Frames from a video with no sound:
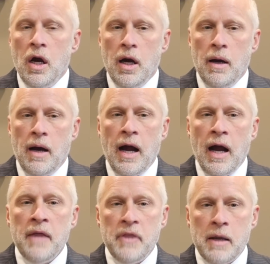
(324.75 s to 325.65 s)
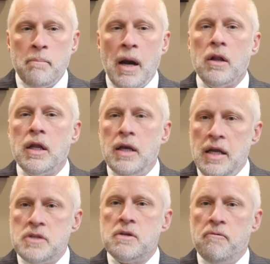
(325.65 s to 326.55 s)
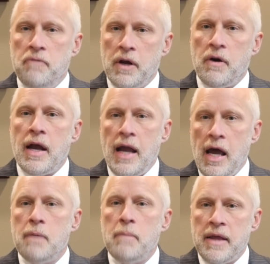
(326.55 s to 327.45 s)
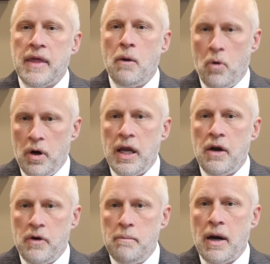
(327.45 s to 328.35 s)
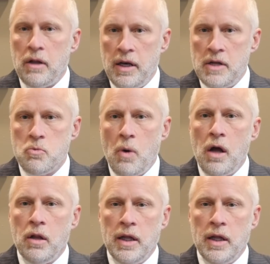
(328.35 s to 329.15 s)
I think Maryland needs to figure out how to make that work here in Maryland as well.